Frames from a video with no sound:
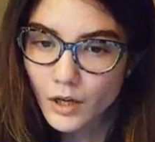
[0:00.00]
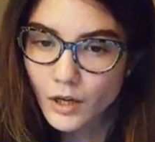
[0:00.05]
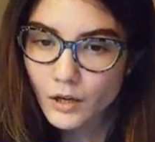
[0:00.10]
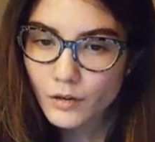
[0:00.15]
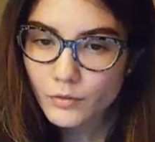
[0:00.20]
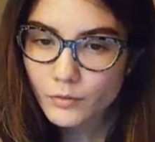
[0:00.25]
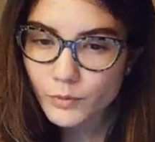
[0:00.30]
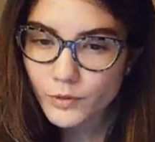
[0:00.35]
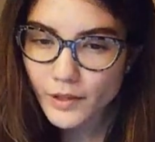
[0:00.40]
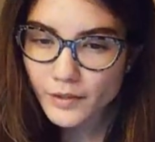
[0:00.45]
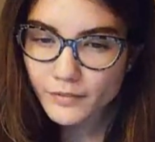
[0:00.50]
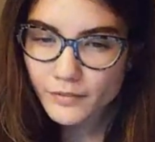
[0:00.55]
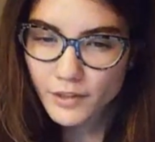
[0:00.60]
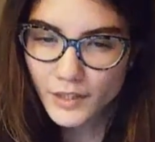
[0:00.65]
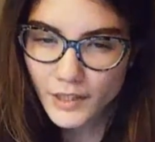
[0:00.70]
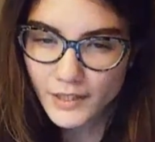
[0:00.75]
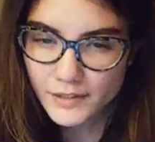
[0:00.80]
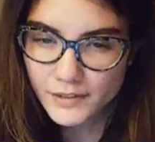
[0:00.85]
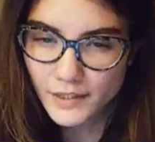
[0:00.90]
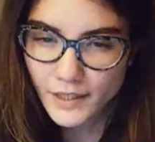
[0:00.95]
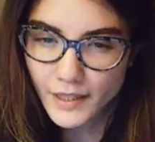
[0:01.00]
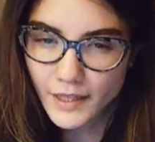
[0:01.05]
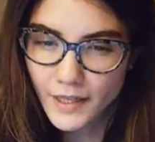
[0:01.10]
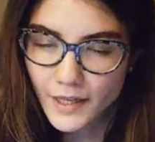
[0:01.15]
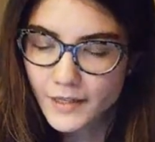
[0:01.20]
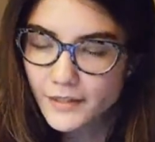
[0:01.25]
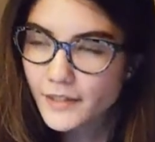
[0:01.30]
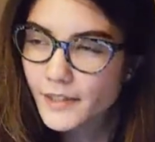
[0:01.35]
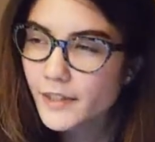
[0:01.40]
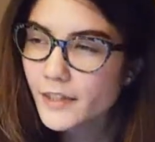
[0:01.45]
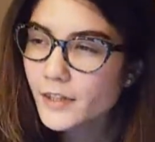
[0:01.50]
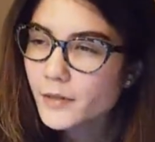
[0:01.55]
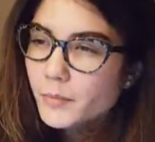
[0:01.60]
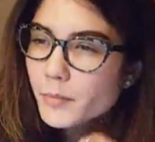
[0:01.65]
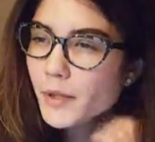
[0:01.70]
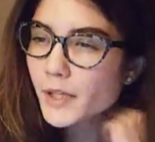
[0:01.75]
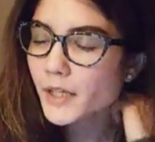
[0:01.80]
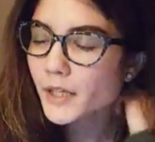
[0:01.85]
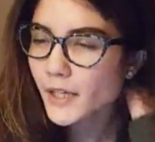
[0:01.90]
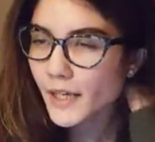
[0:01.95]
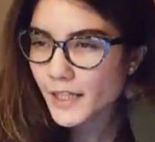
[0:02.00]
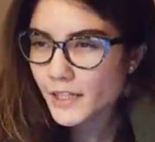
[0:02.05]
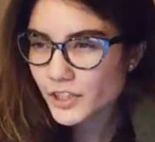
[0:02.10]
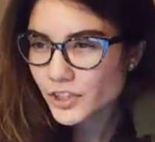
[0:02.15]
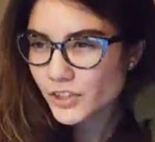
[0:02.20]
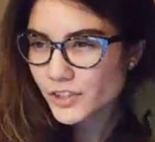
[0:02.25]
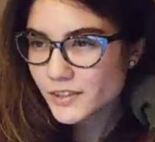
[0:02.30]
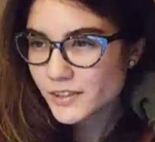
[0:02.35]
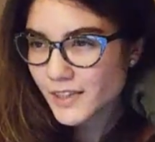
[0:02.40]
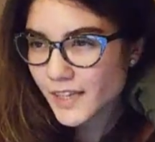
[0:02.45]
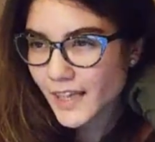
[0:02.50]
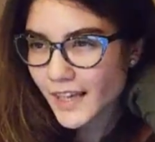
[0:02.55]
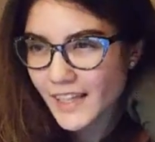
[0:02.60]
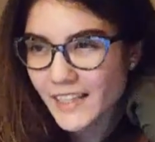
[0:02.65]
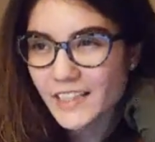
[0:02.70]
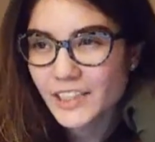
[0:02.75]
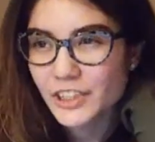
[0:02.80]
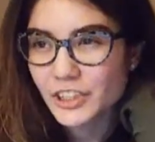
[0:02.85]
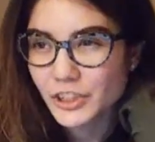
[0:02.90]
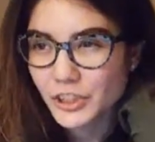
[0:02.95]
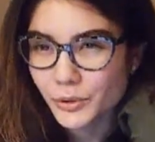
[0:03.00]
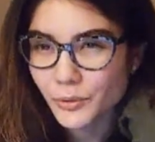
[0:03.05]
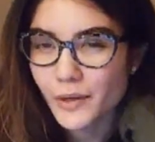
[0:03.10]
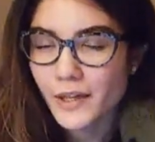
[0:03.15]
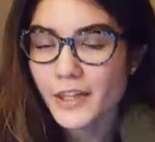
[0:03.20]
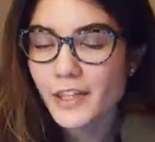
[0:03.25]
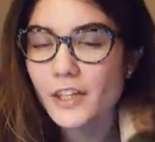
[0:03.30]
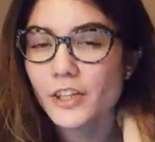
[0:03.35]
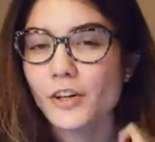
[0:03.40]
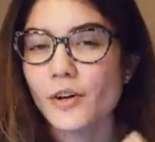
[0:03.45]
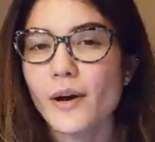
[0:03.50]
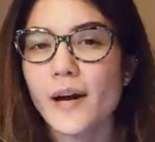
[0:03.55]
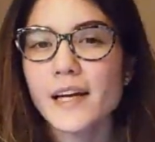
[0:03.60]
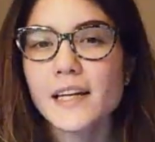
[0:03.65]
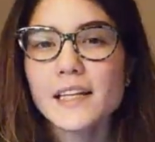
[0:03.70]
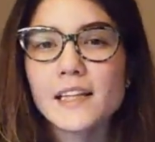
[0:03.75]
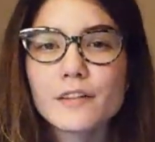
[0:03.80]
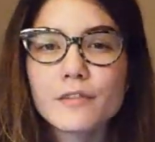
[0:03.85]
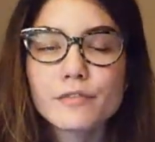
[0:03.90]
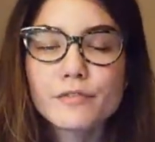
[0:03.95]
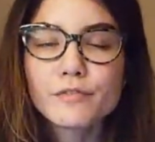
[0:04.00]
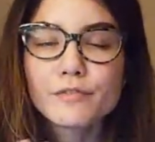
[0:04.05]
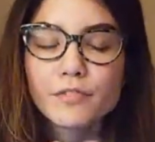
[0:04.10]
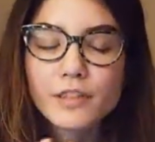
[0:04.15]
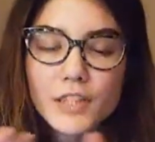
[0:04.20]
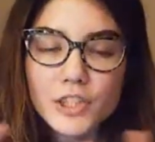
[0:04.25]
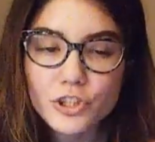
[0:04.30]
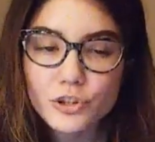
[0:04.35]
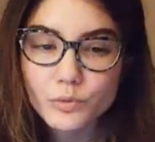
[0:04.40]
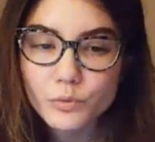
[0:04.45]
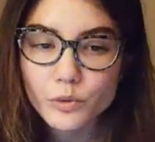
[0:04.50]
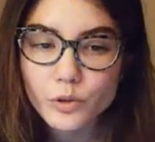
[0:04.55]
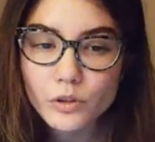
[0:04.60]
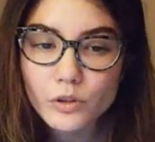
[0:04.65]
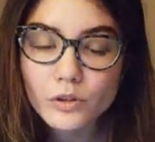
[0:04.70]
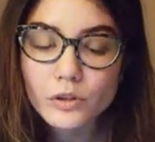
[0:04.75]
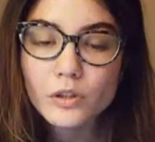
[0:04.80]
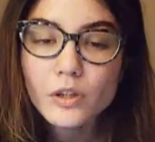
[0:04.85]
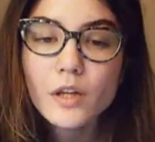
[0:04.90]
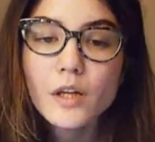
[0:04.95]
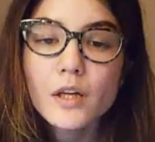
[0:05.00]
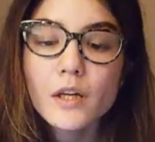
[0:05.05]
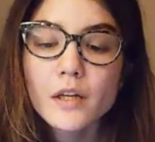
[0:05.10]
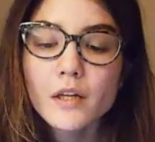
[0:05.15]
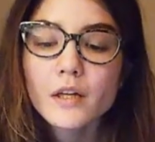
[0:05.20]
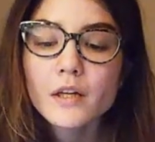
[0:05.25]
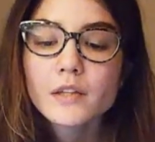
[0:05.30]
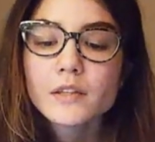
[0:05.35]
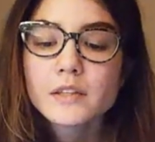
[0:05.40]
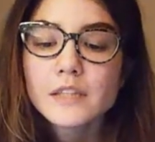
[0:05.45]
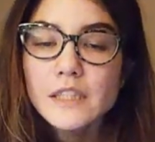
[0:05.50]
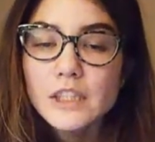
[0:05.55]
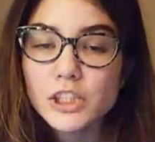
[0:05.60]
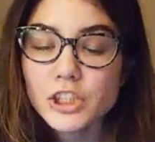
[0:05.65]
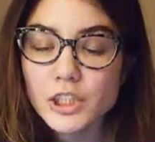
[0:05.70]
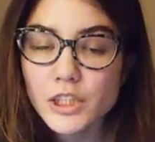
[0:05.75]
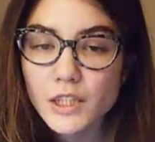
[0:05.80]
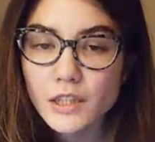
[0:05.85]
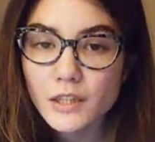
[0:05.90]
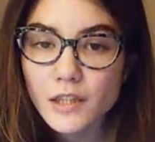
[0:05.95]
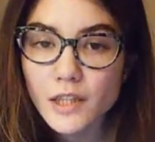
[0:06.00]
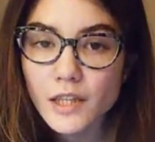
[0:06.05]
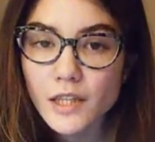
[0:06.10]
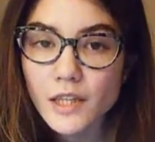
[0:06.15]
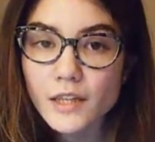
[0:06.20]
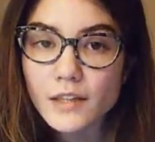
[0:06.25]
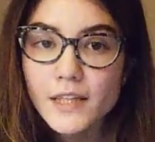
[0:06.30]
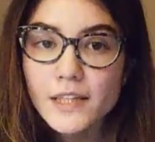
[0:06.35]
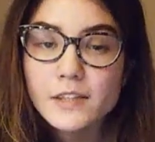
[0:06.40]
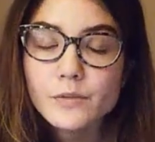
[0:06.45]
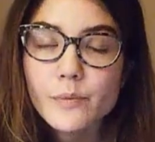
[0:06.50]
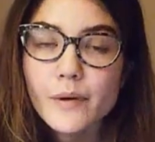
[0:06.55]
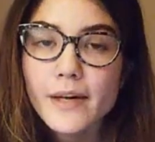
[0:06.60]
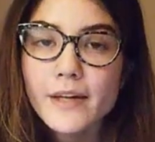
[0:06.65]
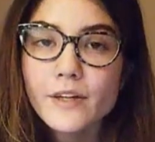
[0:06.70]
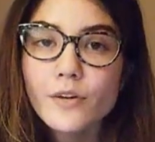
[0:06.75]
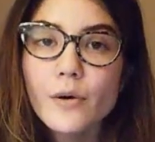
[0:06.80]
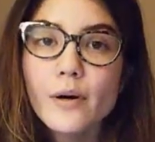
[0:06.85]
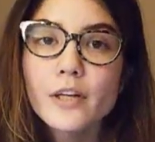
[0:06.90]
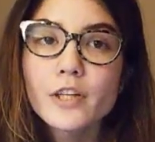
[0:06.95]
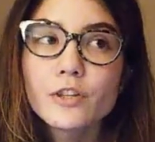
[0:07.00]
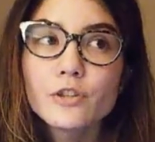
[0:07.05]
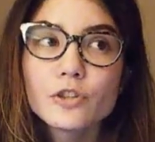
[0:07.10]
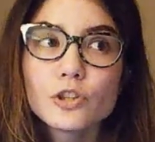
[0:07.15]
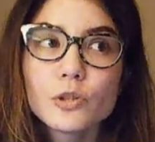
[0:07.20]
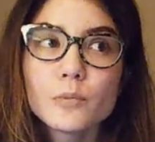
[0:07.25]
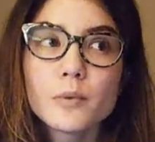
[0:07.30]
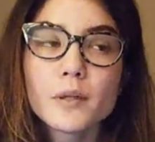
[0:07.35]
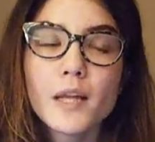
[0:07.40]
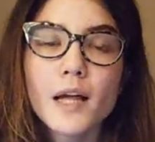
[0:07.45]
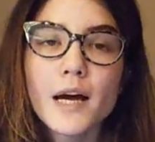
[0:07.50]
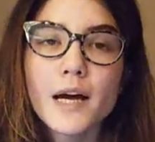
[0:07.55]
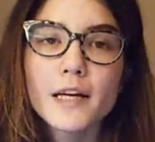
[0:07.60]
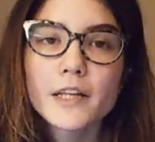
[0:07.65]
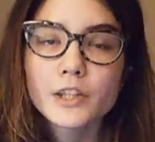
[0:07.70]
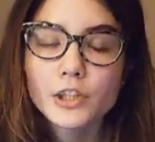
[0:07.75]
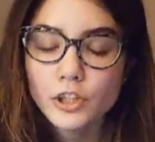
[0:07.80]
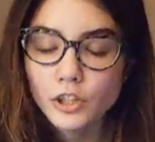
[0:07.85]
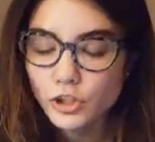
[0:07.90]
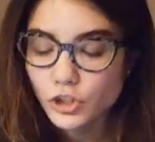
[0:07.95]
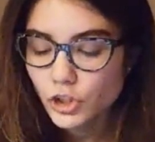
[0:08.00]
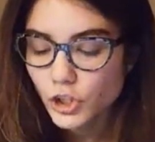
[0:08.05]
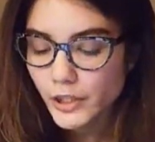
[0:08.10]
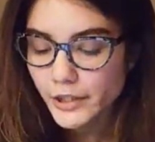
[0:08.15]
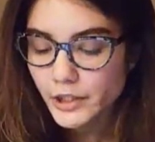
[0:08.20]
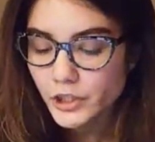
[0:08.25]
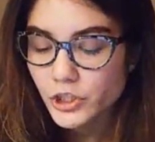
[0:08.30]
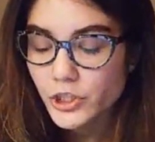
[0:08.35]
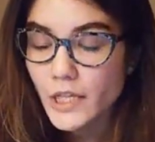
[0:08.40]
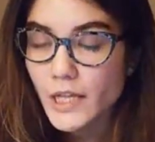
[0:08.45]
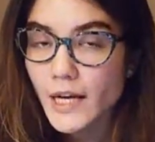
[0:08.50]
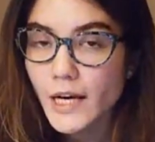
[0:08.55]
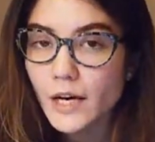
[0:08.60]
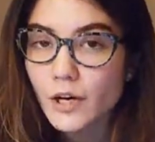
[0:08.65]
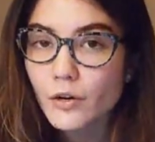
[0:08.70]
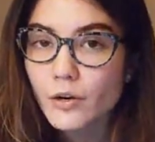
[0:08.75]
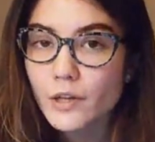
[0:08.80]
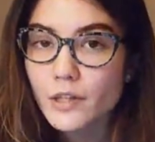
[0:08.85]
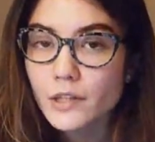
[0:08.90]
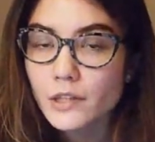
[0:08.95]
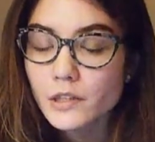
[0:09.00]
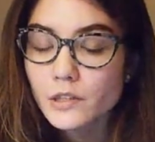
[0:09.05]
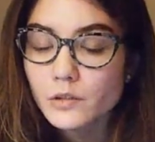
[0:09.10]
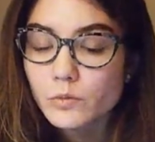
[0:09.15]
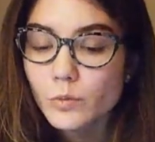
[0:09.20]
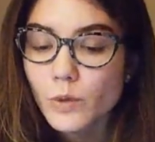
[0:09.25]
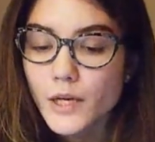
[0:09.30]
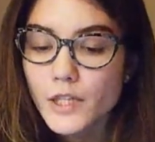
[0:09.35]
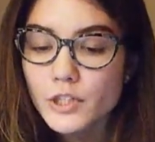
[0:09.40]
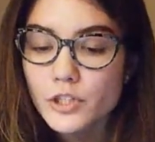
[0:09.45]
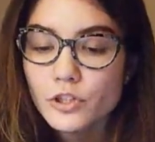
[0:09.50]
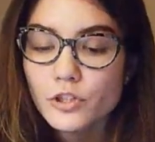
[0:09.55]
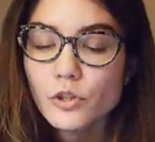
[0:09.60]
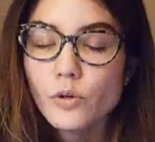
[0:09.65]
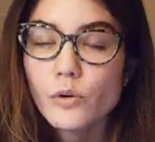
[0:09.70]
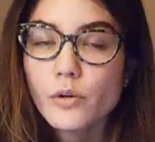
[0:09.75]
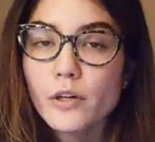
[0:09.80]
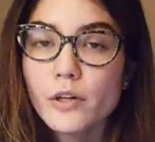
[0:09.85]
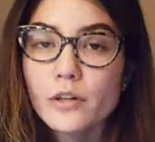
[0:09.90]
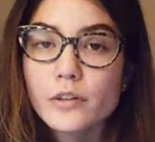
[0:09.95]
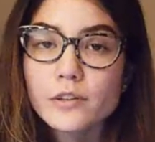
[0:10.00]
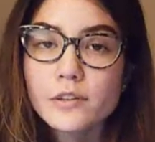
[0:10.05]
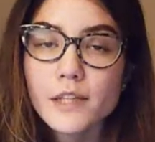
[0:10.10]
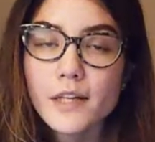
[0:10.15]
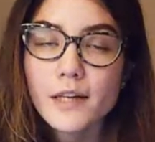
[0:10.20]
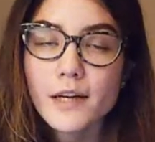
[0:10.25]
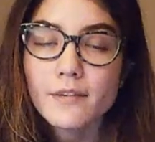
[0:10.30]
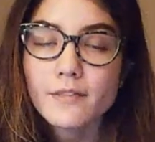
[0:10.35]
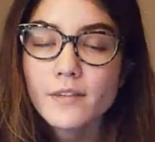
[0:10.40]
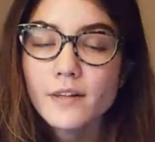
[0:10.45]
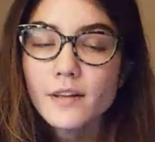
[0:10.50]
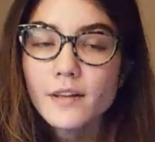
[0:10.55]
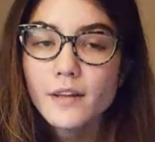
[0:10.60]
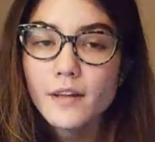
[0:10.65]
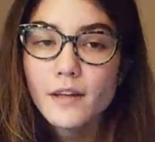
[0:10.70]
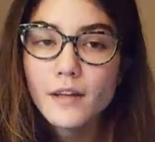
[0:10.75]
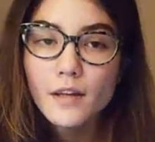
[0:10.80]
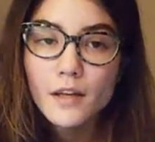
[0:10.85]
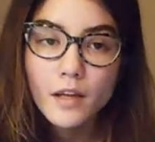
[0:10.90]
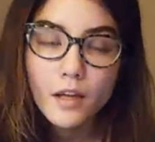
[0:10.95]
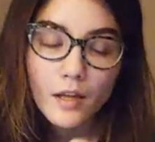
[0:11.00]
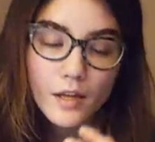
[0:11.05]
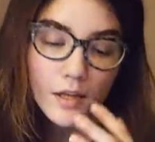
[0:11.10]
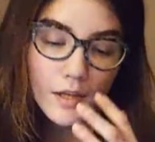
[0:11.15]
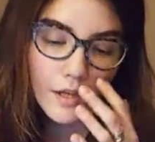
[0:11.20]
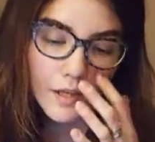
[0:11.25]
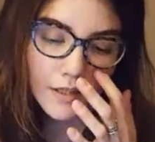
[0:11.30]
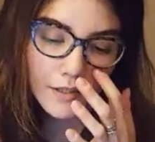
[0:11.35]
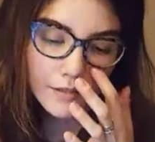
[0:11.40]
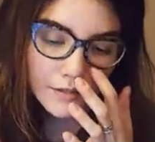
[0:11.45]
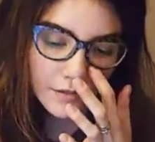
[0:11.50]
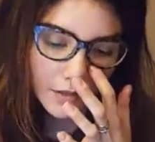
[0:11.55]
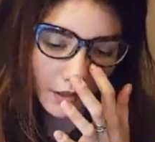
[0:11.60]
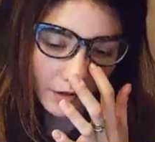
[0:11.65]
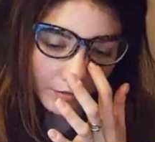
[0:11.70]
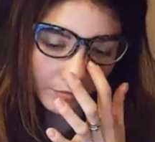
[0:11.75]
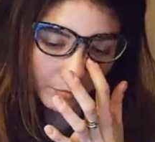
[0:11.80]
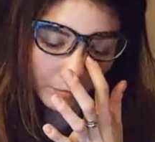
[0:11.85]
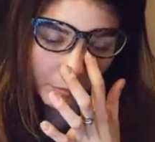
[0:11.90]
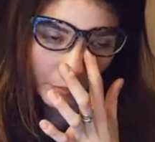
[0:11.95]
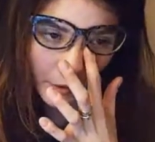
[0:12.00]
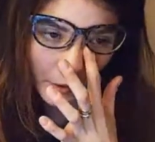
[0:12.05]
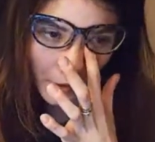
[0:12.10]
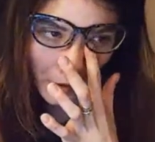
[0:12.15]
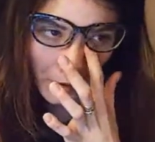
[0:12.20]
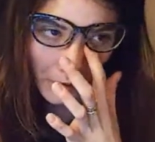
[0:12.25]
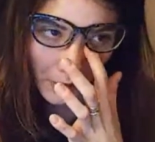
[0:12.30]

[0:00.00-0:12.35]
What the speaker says: of whatever they say on there, but I just can't do it. You know, I need a visual teaching thing. That's why I go on YouTube a lot and just check shit out and watch tutorials on everything and stuff. But